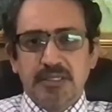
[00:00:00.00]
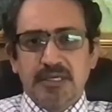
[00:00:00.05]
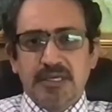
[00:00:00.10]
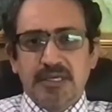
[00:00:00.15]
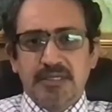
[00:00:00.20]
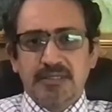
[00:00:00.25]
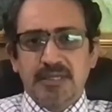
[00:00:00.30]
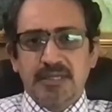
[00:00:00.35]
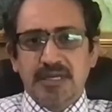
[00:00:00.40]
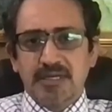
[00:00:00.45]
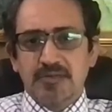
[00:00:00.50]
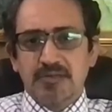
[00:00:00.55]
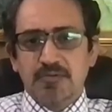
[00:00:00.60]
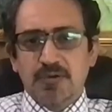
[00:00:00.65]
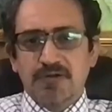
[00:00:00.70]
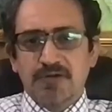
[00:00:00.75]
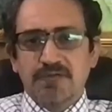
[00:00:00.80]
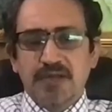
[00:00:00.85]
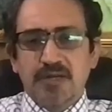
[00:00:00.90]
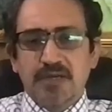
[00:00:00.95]
And that's
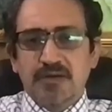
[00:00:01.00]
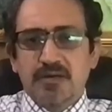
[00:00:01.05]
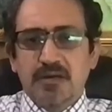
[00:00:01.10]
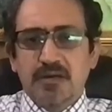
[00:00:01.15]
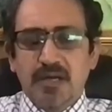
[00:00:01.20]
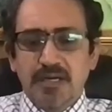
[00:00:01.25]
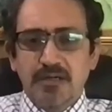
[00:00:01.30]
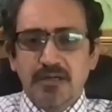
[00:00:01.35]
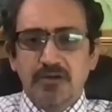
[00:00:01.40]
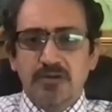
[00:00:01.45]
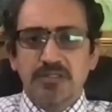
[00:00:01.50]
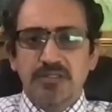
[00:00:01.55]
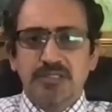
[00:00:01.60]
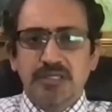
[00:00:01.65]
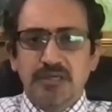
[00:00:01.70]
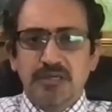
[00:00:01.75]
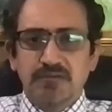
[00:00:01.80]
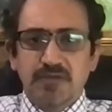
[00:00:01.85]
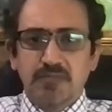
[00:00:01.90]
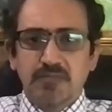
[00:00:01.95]
what we are trying to
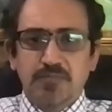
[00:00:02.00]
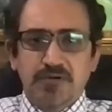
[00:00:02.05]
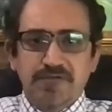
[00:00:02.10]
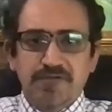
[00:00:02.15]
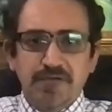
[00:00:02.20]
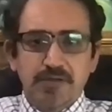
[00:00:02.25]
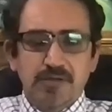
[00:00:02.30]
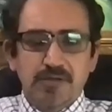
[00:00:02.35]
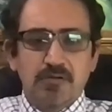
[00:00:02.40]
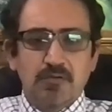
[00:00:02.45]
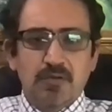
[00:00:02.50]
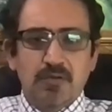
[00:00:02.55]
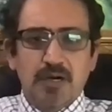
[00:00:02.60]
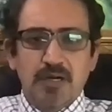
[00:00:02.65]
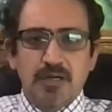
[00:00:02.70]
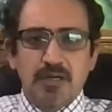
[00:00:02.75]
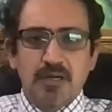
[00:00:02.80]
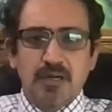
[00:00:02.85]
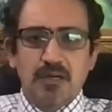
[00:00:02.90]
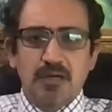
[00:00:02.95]
achieve with Professor
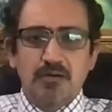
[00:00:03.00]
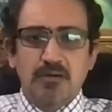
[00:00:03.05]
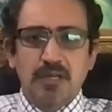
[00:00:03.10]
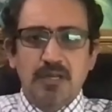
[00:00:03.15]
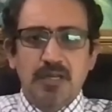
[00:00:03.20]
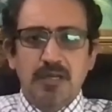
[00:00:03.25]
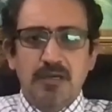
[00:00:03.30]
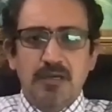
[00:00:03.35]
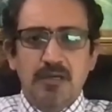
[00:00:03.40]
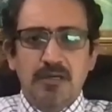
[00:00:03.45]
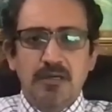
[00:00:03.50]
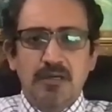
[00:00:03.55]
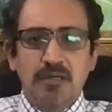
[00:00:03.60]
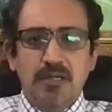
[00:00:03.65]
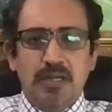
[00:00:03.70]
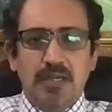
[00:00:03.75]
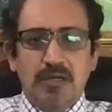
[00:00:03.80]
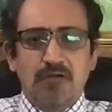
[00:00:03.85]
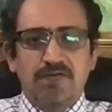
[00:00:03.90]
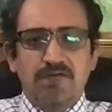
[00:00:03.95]
Varga out here.
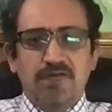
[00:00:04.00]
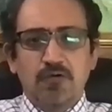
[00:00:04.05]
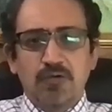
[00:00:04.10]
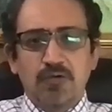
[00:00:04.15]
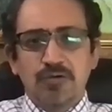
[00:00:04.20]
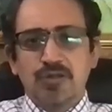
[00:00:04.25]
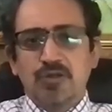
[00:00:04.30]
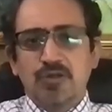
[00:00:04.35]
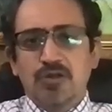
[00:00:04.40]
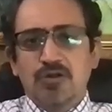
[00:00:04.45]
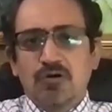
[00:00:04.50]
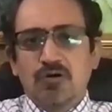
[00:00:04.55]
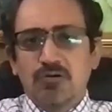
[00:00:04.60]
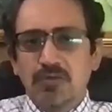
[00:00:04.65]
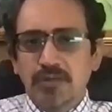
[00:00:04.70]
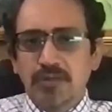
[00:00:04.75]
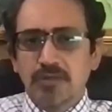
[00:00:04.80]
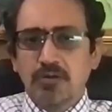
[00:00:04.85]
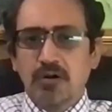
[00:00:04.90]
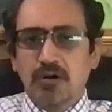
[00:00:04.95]
And of course, you can
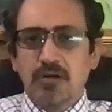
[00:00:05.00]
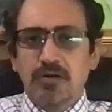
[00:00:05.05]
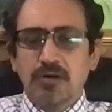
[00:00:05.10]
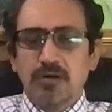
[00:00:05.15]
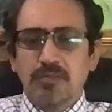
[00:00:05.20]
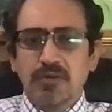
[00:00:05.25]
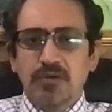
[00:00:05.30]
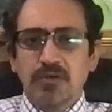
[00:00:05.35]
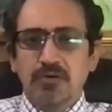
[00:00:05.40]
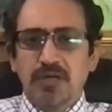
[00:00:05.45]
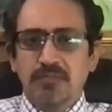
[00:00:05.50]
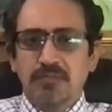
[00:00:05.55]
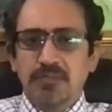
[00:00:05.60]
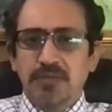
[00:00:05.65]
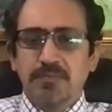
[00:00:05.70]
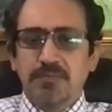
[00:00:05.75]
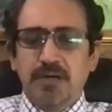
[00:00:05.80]
always contribute and be